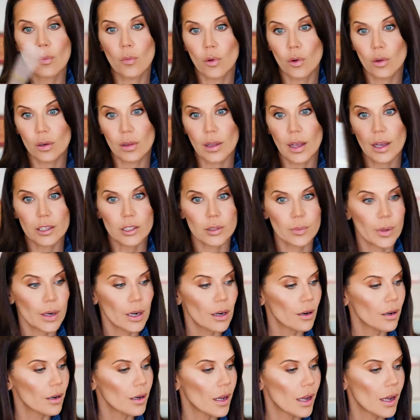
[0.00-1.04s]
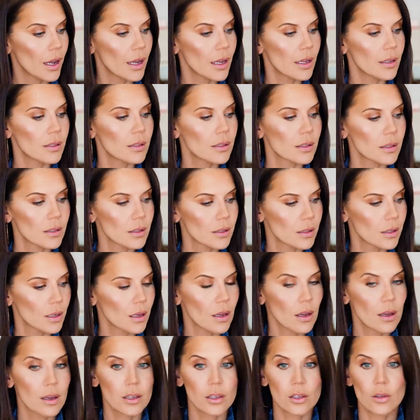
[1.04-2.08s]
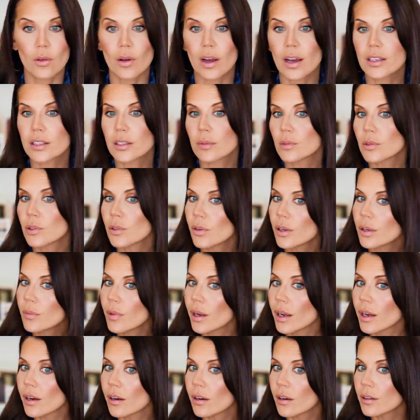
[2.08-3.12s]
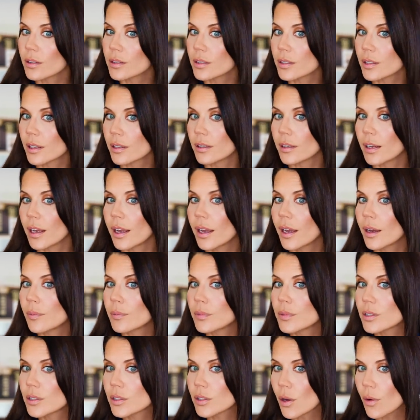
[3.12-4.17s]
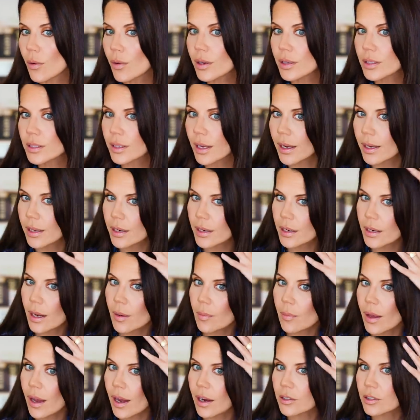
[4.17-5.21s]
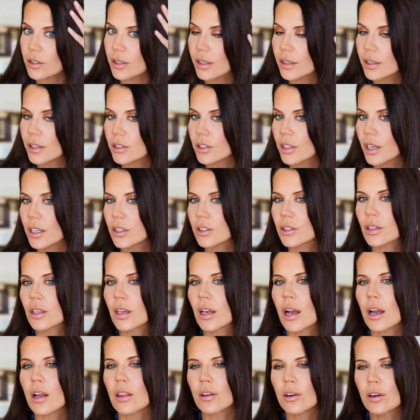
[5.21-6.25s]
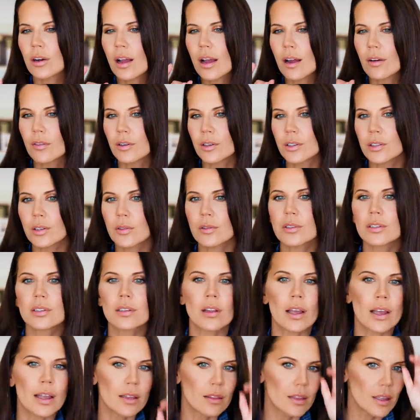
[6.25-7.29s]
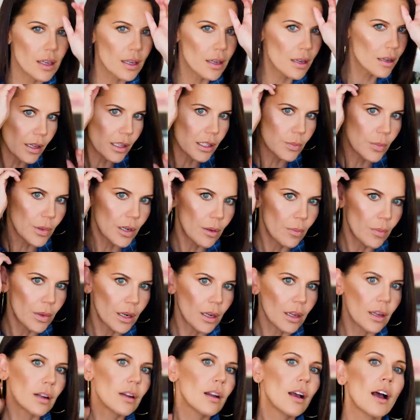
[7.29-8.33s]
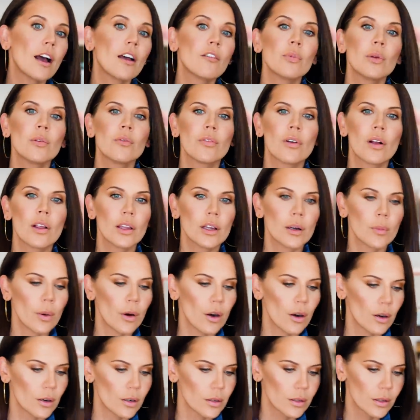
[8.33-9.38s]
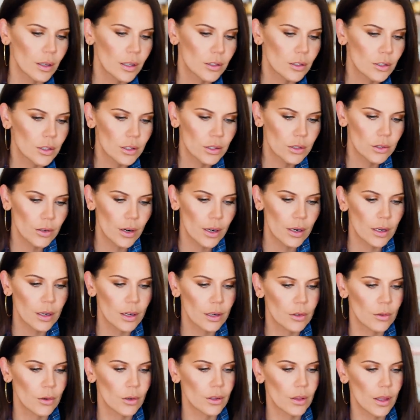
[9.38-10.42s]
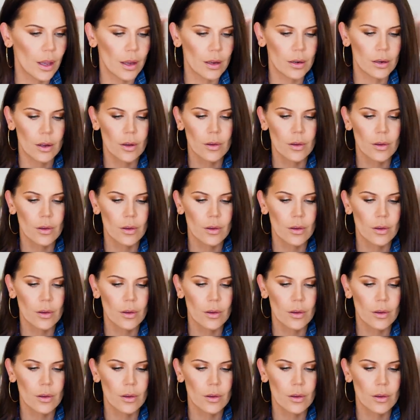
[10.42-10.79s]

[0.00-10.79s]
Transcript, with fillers: more Lash Paradise. You guys, I'm doing my hair on Sunday. I'm so excited. I'm actually gonna change the color ever so slightly. It's been a minute. I've been falling apart. Let's just try to ignore that.